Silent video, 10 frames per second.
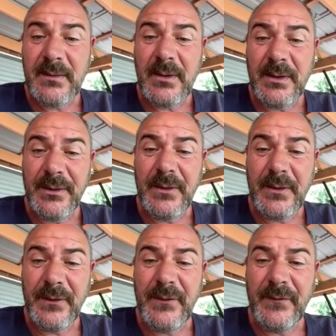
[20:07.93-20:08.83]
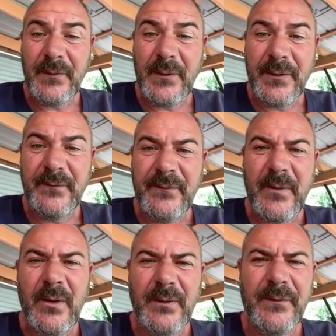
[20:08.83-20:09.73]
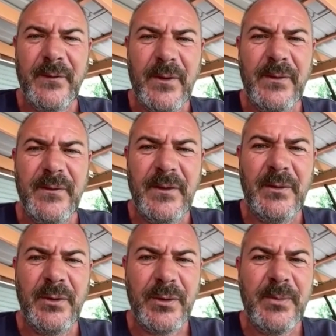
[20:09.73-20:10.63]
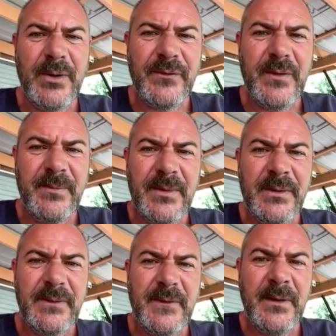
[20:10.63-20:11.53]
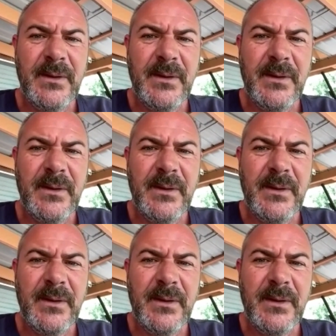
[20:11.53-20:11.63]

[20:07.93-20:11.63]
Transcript: I use a lot of hot stones in a lot of my treatments.